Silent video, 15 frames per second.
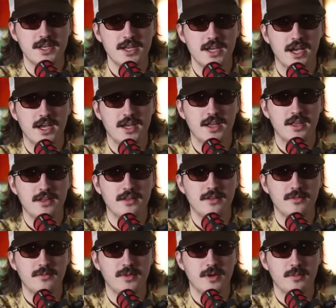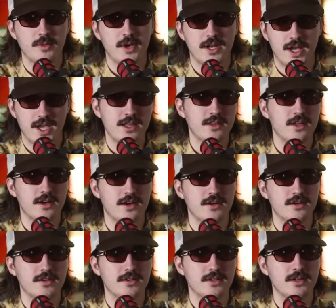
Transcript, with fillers: and we were playing Halo,